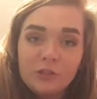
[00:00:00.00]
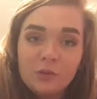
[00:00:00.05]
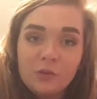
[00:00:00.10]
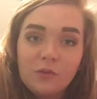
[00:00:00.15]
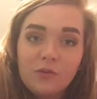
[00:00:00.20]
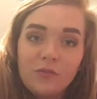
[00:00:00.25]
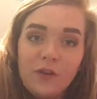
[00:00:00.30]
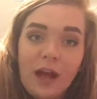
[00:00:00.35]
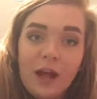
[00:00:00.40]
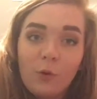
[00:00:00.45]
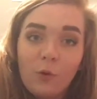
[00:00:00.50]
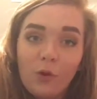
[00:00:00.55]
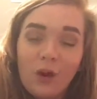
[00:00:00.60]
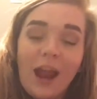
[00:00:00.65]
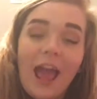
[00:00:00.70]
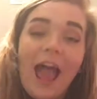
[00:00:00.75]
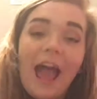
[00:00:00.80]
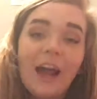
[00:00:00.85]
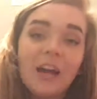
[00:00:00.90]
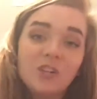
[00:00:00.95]
to a fact where
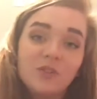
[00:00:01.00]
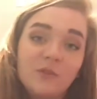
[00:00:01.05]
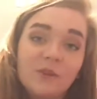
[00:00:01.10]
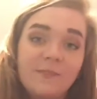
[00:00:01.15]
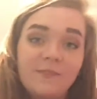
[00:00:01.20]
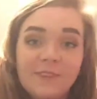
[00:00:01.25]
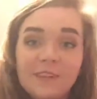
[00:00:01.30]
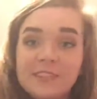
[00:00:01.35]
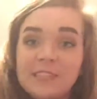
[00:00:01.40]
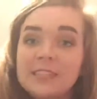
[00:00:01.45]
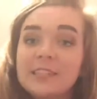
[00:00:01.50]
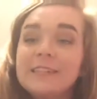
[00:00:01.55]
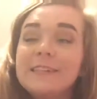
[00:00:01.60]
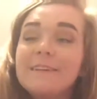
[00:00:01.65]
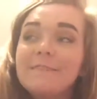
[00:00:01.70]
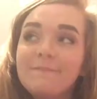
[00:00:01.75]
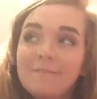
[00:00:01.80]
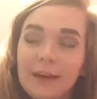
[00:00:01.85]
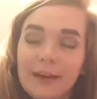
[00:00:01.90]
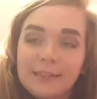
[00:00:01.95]
it actually physically
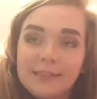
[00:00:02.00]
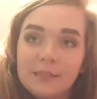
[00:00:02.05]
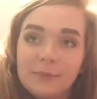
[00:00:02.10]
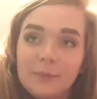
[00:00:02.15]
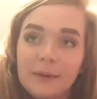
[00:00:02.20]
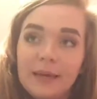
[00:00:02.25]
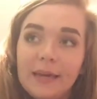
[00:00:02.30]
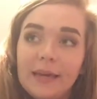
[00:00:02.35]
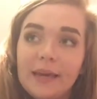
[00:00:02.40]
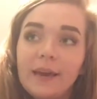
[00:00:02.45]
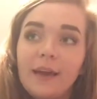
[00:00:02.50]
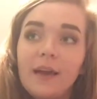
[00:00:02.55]
affected me.